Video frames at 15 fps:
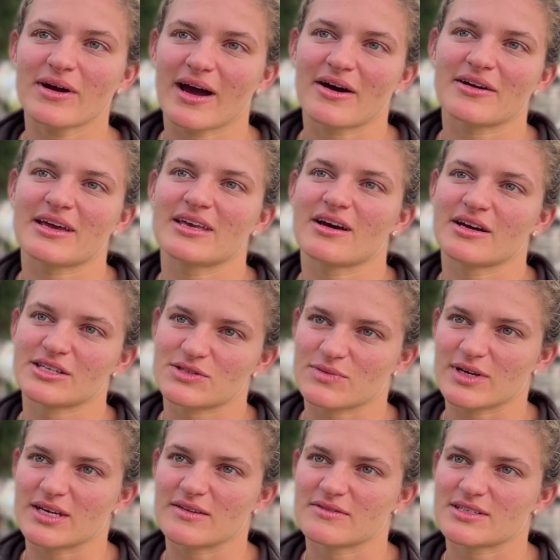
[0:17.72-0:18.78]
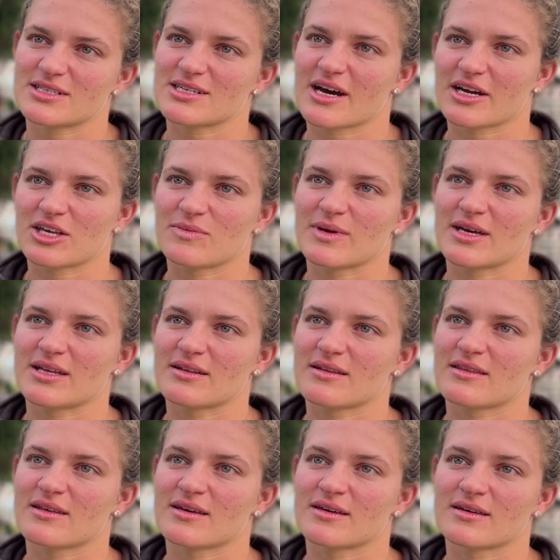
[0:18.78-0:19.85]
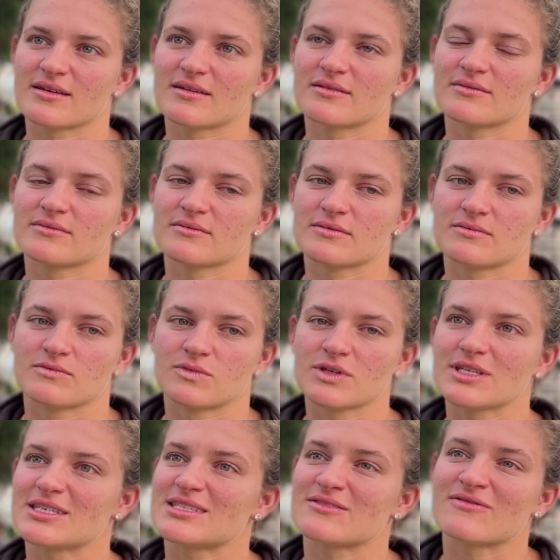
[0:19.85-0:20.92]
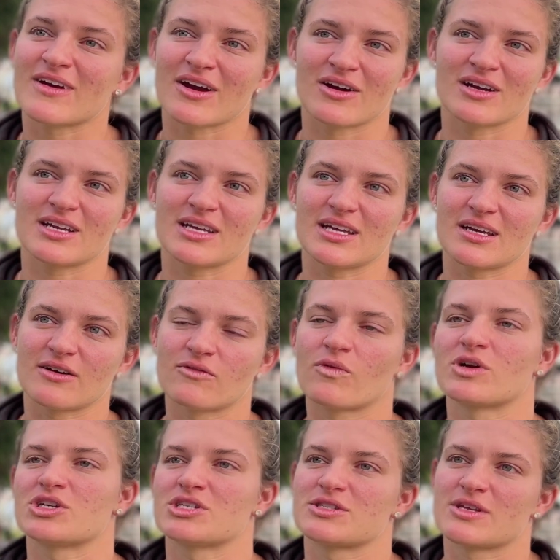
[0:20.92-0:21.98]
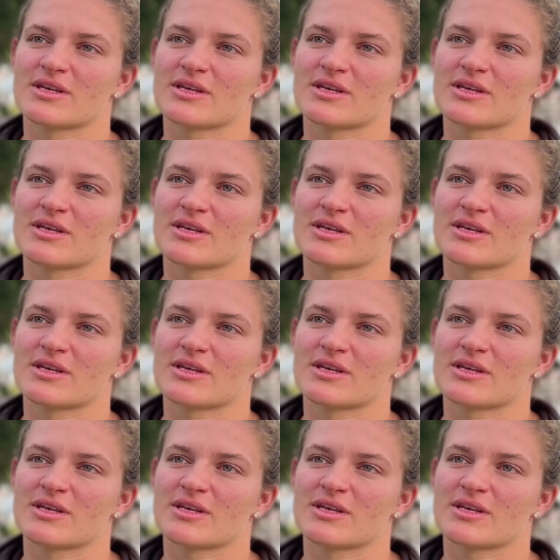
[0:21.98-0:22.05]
out at Young's Reef to document the really severity of what just